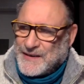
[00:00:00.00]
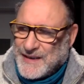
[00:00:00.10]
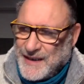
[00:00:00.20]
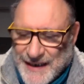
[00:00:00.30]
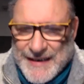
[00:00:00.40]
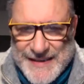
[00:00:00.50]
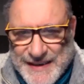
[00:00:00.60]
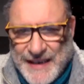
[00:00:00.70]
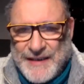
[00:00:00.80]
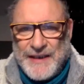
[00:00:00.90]
little
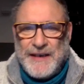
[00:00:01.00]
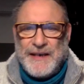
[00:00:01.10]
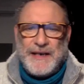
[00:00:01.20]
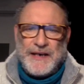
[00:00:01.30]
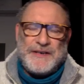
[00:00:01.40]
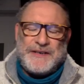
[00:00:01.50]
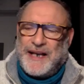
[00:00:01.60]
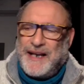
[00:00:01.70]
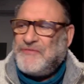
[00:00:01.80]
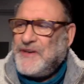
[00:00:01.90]
city near
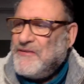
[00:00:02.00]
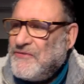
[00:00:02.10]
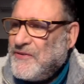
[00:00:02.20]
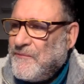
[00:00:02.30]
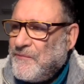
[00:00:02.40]
Tel Aviv,